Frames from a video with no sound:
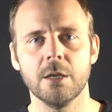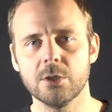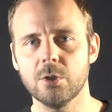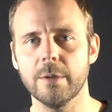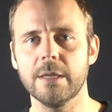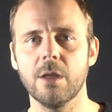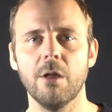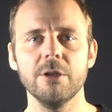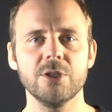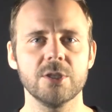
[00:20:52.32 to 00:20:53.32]
To
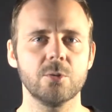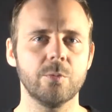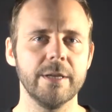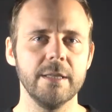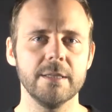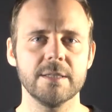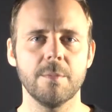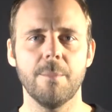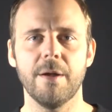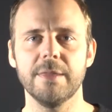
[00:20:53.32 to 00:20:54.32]
acknowledge this realism
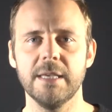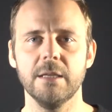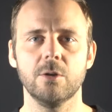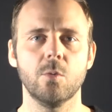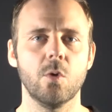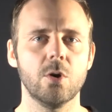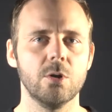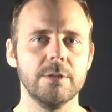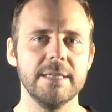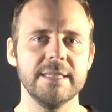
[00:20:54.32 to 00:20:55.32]
about the inner
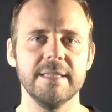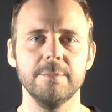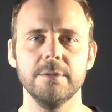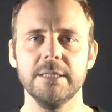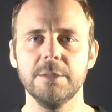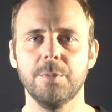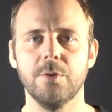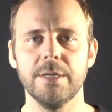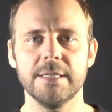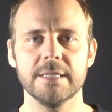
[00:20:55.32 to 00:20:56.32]
world is simply to
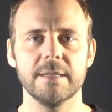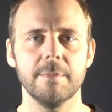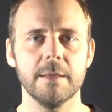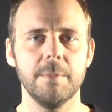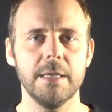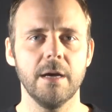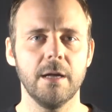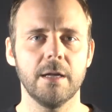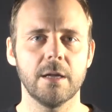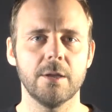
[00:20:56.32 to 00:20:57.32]
point to something
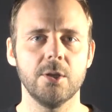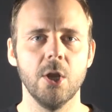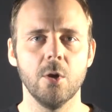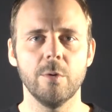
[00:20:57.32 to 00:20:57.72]
beyond